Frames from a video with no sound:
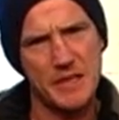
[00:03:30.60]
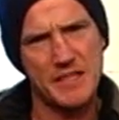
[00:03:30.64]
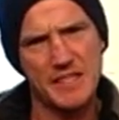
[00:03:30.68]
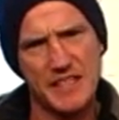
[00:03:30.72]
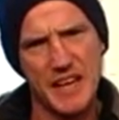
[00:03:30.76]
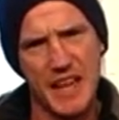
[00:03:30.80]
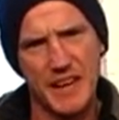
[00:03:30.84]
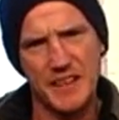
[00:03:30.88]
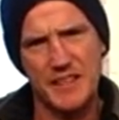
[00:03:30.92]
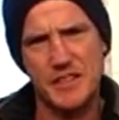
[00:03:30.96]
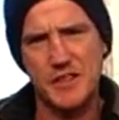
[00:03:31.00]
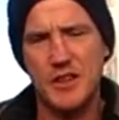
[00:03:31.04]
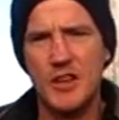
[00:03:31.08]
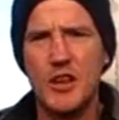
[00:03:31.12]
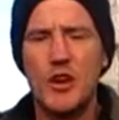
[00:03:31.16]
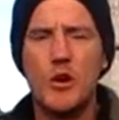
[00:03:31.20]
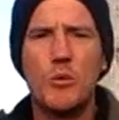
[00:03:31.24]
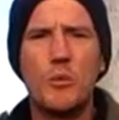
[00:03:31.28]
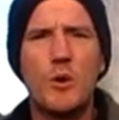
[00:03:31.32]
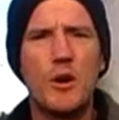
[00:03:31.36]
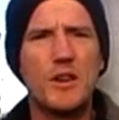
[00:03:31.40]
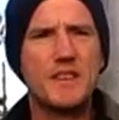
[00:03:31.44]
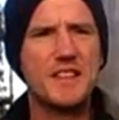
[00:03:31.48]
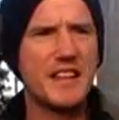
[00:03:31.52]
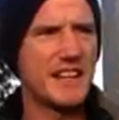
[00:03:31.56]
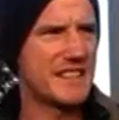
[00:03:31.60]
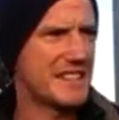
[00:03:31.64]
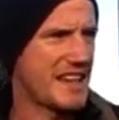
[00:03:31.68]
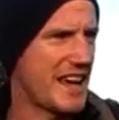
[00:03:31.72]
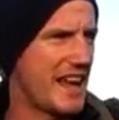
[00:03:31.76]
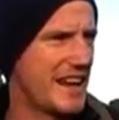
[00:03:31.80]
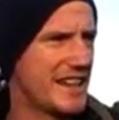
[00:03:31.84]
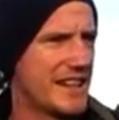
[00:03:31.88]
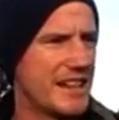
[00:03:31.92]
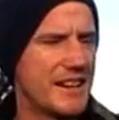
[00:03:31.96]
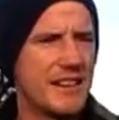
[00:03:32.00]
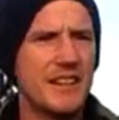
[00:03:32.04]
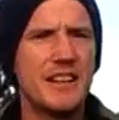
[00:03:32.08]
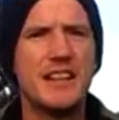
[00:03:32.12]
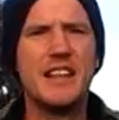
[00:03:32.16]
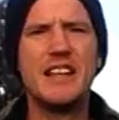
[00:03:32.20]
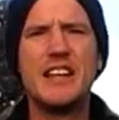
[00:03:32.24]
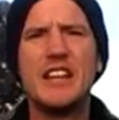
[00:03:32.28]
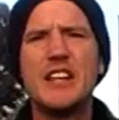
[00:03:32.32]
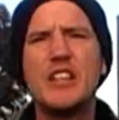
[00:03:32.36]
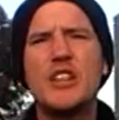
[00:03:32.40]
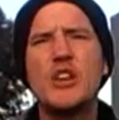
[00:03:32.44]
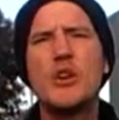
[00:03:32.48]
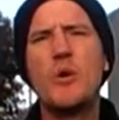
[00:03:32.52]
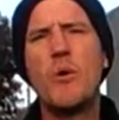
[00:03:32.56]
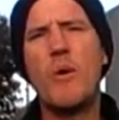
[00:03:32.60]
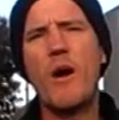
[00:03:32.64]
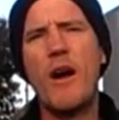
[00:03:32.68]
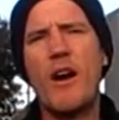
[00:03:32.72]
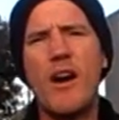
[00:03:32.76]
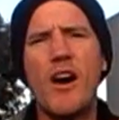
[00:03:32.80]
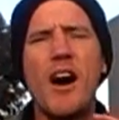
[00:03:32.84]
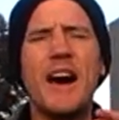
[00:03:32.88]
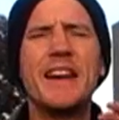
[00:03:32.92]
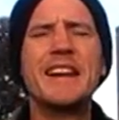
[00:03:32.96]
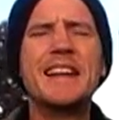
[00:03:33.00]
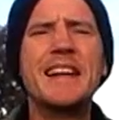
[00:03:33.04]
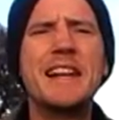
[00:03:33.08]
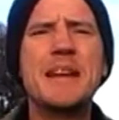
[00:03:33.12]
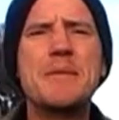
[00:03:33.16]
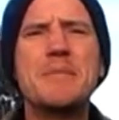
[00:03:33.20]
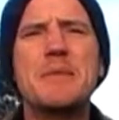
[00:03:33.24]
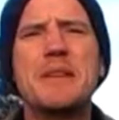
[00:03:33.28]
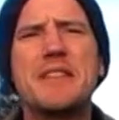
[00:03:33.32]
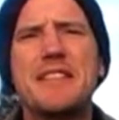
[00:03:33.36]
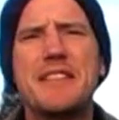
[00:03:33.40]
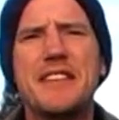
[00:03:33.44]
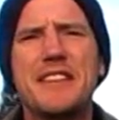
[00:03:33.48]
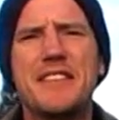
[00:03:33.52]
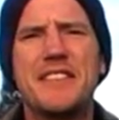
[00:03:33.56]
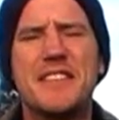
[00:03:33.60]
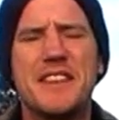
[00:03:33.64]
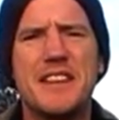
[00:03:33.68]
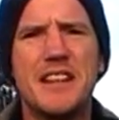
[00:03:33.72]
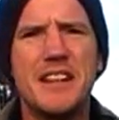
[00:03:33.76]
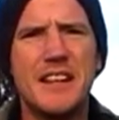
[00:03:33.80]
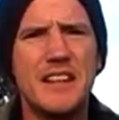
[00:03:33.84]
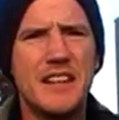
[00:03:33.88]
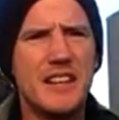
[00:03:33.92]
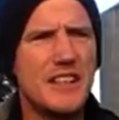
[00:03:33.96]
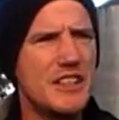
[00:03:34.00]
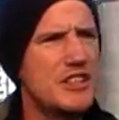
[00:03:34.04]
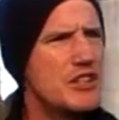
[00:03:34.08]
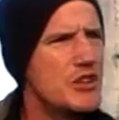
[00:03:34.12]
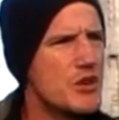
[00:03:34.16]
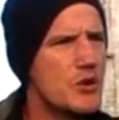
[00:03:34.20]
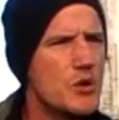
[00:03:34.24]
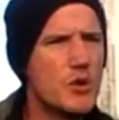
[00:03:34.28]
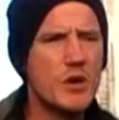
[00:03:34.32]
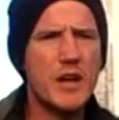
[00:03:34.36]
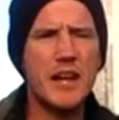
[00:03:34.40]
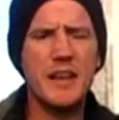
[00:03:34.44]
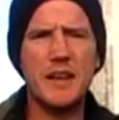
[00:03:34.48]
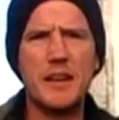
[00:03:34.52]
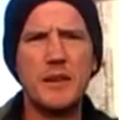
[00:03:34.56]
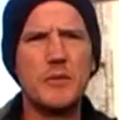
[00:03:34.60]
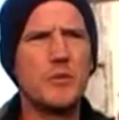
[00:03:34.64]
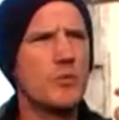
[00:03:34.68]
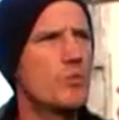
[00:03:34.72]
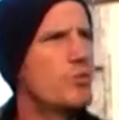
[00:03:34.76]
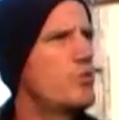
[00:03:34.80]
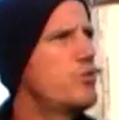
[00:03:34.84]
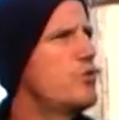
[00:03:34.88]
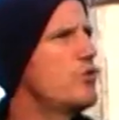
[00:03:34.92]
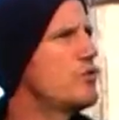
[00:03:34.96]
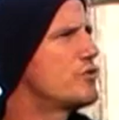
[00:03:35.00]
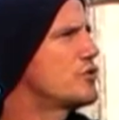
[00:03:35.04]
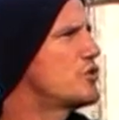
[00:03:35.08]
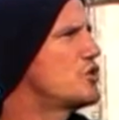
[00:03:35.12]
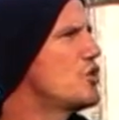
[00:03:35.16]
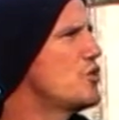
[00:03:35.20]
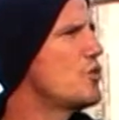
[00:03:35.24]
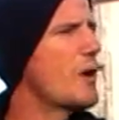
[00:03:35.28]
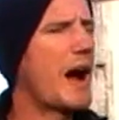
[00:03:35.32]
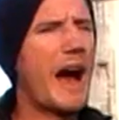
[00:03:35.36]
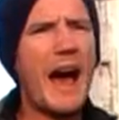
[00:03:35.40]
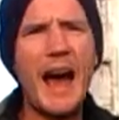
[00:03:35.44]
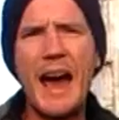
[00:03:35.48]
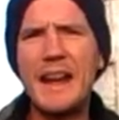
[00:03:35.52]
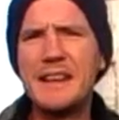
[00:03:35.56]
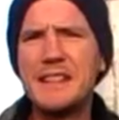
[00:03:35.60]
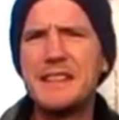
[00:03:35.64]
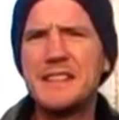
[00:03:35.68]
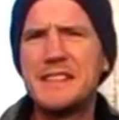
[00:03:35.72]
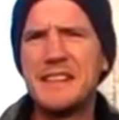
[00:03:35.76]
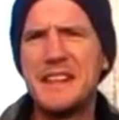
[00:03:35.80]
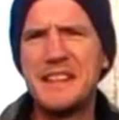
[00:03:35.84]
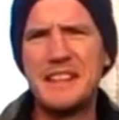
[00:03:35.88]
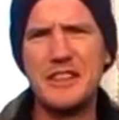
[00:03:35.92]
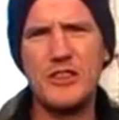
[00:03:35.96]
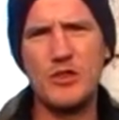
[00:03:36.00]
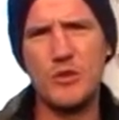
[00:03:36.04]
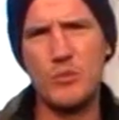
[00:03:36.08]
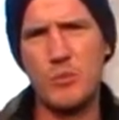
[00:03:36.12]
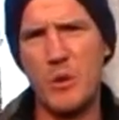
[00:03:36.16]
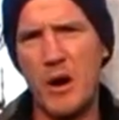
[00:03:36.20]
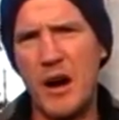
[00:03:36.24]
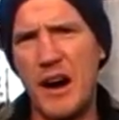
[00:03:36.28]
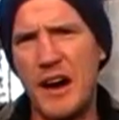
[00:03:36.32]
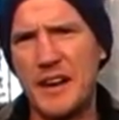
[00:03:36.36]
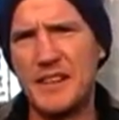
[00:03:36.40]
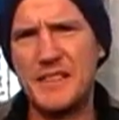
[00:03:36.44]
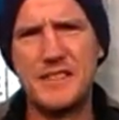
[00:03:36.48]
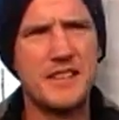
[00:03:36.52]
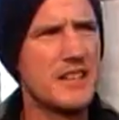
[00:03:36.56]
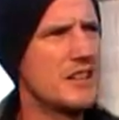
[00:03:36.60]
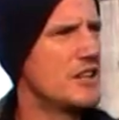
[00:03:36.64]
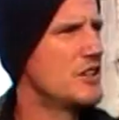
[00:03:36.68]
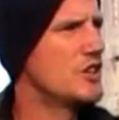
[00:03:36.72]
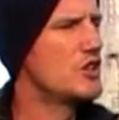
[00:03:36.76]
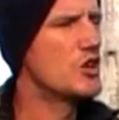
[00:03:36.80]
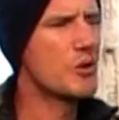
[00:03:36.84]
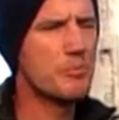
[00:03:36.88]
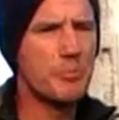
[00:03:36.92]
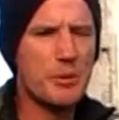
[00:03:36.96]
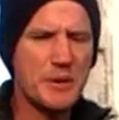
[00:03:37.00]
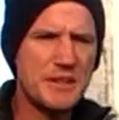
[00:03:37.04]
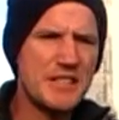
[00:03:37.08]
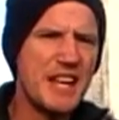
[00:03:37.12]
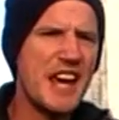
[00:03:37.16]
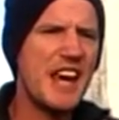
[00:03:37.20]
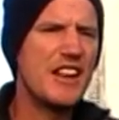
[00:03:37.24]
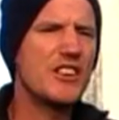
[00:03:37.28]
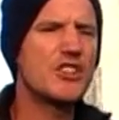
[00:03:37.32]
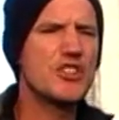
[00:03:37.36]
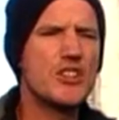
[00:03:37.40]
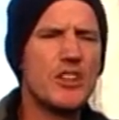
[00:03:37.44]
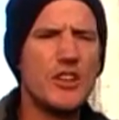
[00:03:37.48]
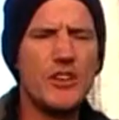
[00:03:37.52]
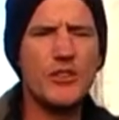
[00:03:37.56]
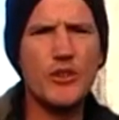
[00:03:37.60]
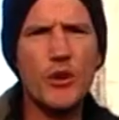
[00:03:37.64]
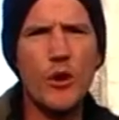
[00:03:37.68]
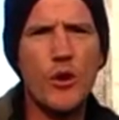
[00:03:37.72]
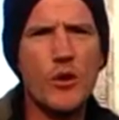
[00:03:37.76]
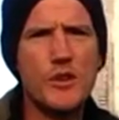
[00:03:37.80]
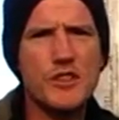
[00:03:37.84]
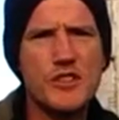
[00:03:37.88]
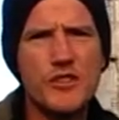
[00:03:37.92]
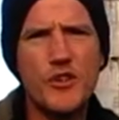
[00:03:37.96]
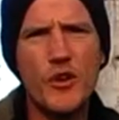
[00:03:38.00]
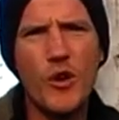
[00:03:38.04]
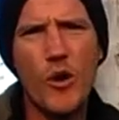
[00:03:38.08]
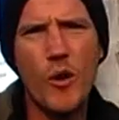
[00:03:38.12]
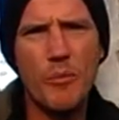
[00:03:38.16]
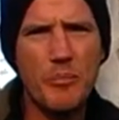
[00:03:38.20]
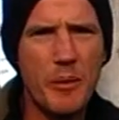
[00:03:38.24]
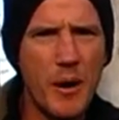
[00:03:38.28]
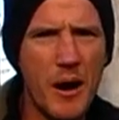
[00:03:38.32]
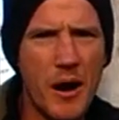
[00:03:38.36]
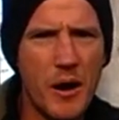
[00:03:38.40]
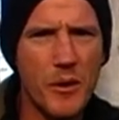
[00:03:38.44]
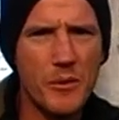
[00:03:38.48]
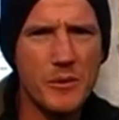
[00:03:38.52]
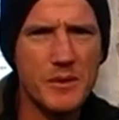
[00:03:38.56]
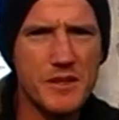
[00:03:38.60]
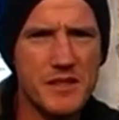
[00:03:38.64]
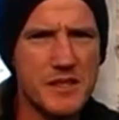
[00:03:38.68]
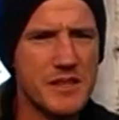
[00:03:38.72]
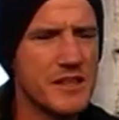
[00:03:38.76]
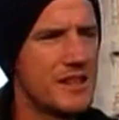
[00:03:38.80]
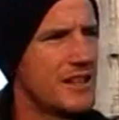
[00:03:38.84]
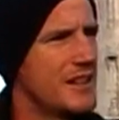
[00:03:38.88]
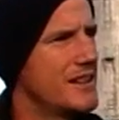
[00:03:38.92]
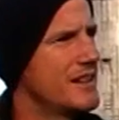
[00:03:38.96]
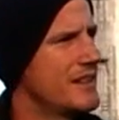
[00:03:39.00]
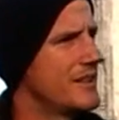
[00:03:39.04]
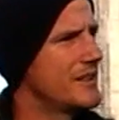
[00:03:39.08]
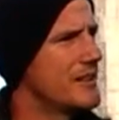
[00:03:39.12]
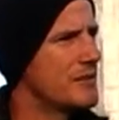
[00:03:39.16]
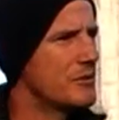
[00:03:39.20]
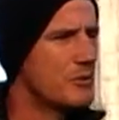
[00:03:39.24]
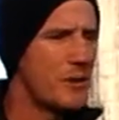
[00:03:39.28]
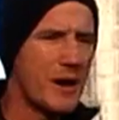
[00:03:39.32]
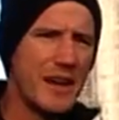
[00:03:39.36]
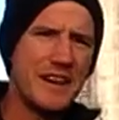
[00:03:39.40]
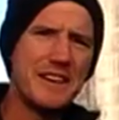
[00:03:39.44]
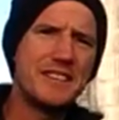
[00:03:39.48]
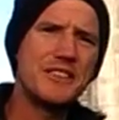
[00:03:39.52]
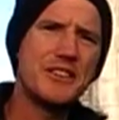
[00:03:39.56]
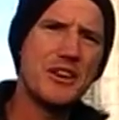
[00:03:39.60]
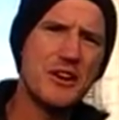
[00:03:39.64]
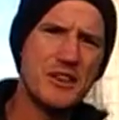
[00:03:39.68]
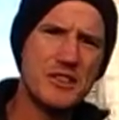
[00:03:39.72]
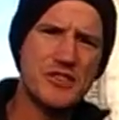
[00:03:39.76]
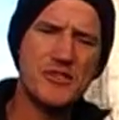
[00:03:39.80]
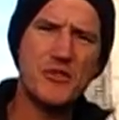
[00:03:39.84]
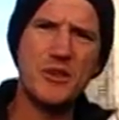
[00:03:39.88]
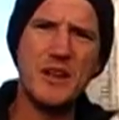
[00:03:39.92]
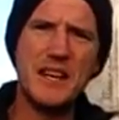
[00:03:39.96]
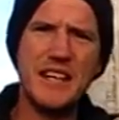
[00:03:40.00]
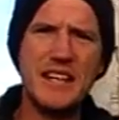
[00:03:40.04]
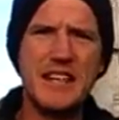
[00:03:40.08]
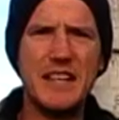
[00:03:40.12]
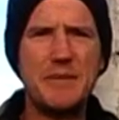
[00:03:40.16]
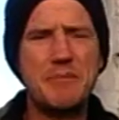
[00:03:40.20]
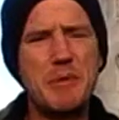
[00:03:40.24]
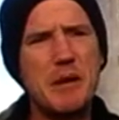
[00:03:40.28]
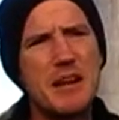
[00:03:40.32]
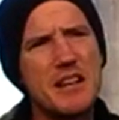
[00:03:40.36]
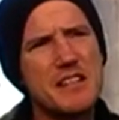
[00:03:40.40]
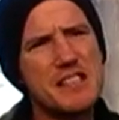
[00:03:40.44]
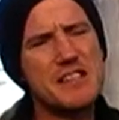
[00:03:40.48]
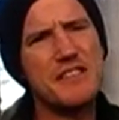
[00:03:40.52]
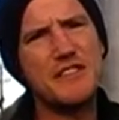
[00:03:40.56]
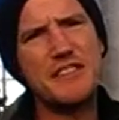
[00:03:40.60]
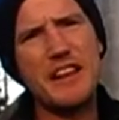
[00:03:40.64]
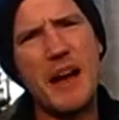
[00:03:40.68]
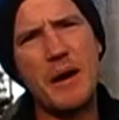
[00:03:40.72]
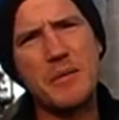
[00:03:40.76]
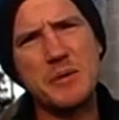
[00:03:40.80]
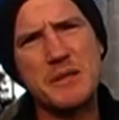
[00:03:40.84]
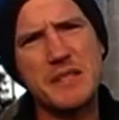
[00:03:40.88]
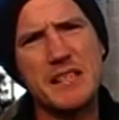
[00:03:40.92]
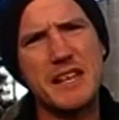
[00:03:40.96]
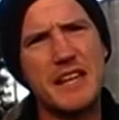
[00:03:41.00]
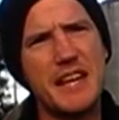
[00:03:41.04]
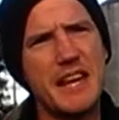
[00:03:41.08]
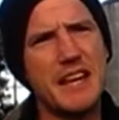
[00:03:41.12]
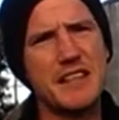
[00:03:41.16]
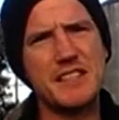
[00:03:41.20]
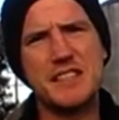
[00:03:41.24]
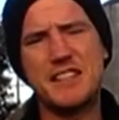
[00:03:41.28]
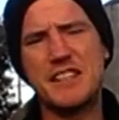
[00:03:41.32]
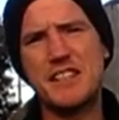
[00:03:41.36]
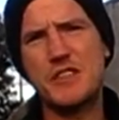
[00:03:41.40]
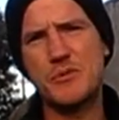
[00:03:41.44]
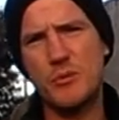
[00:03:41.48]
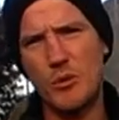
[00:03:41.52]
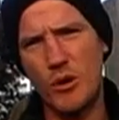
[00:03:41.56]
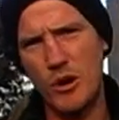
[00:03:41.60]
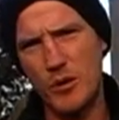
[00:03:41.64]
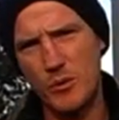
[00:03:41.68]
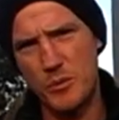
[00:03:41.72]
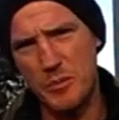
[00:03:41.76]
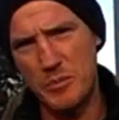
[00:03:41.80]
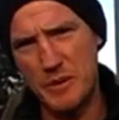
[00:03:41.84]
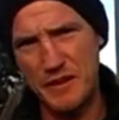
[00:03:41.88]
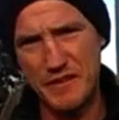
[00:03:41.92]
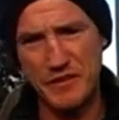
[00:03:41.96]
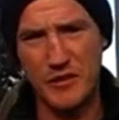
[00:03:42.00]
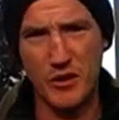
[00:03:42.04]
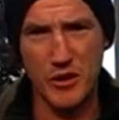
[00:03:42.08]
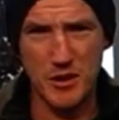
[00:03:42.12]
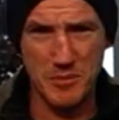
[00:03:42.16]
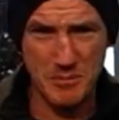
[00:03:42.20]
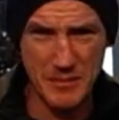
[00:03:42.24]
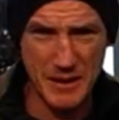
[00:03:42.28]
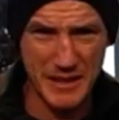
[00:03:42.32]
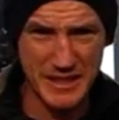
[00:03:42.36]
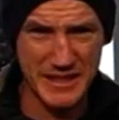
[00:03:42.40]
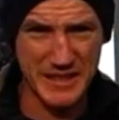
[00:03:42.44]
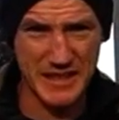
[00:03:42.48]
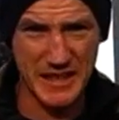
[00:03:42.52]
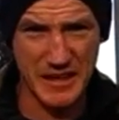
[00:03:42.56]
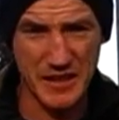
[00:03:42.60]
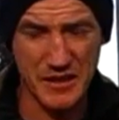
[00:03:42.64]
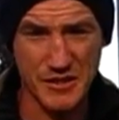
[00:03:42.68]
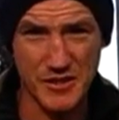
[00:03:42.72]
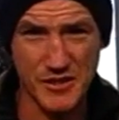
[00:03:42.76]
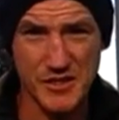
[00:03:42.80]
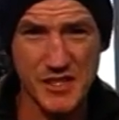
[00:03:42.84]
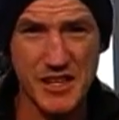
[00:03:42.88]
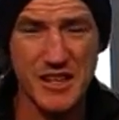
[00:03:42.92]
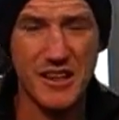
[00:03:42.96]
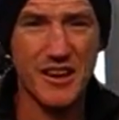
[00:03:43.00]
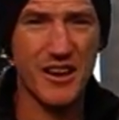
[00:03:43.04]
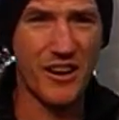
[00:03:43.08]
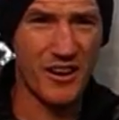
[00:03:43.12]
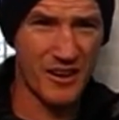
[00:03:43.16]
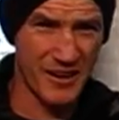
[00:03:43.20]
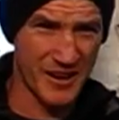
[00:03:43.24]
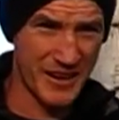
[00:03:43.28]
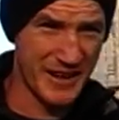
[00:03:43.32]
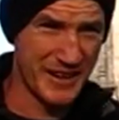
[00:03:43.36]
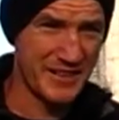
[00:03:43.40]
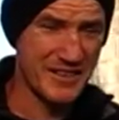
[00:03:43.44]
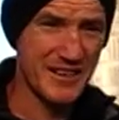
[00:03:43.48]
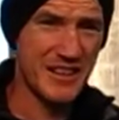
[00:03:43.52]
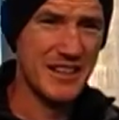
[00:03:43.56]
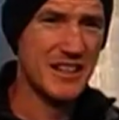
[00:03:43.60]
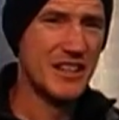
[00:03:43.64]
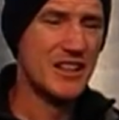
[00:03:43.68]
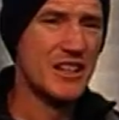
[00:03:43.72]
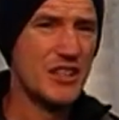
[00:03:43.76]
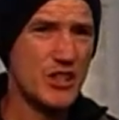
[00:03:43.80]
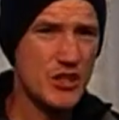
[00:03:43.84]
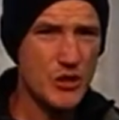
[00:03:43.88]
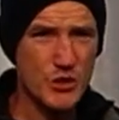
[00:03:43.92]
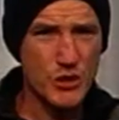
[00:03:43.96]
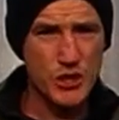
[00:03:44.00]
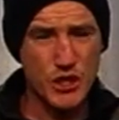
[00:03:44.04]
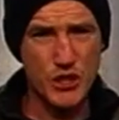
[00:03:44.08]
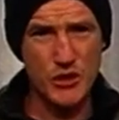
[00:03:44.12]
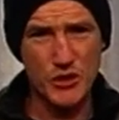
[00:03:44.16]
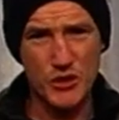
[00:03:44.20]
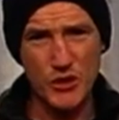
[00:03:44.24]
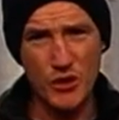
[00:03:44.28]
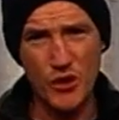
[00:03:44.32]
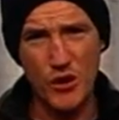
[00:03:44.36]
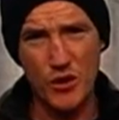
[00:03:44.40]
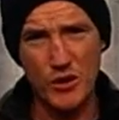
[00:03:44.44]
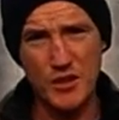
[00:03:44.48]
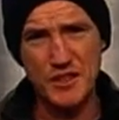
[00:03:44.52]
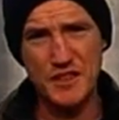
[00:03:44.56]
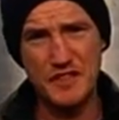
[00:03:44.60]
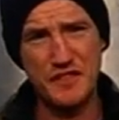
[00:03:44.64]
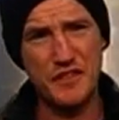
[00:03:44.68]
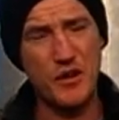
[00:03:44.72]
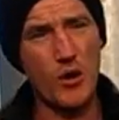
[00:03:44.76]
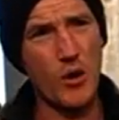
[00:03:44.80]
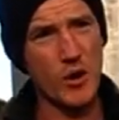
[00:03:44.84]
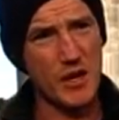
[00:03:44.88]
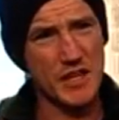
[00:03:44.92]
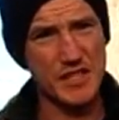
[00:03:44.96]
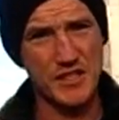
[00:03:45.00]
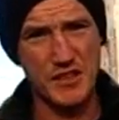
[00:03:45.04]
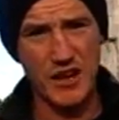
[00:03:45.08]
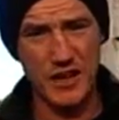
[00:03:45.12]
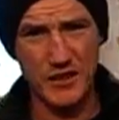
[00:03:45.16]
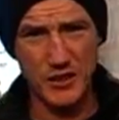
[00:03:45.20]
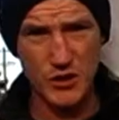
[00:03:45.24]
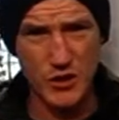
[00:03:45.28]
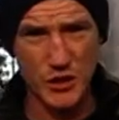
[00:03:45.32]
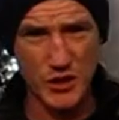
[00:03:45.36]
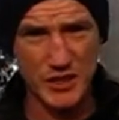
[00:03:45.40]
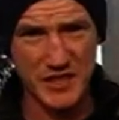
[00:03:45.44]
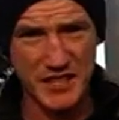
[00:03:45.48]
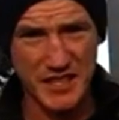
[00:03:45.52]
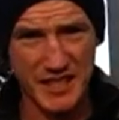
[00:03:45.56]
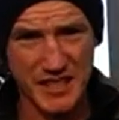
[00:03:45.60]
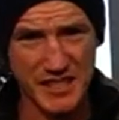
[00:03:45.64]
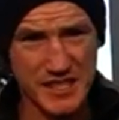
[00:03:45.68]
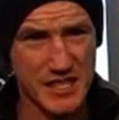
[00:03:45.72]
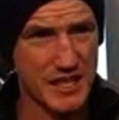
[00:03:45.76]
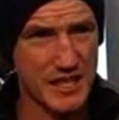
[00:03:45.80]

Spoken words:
sense, where they tell you, you are unlimited. You can do anything you want. Your potential knows no bounds. Well, it does really, because if that was the case, this world would be full of millionaires, alright? You should know to focus on good things.